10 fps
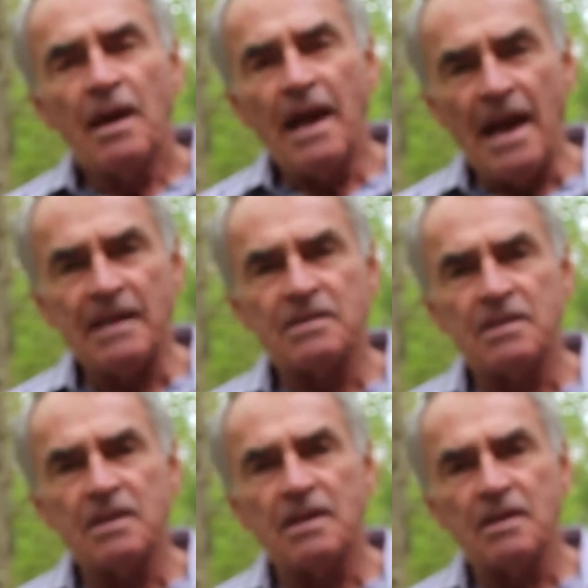as
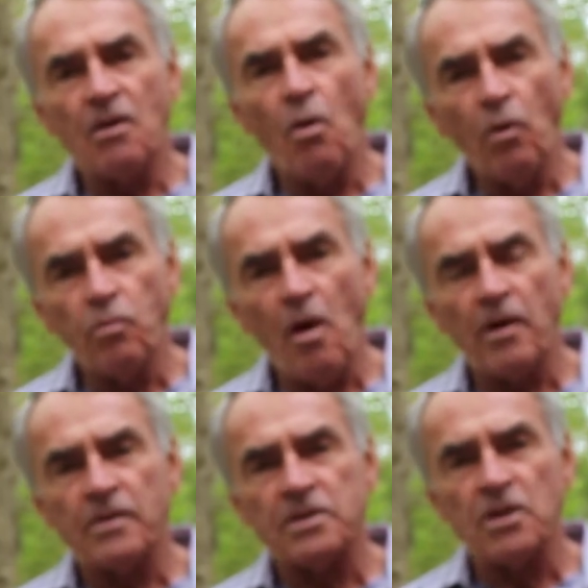the cold
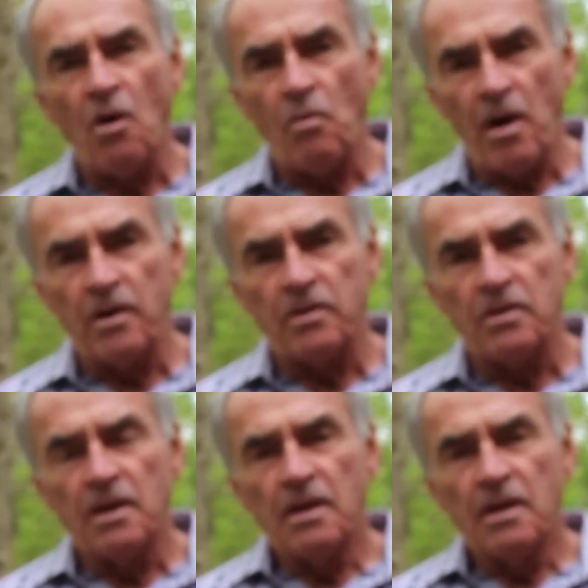water and salt water,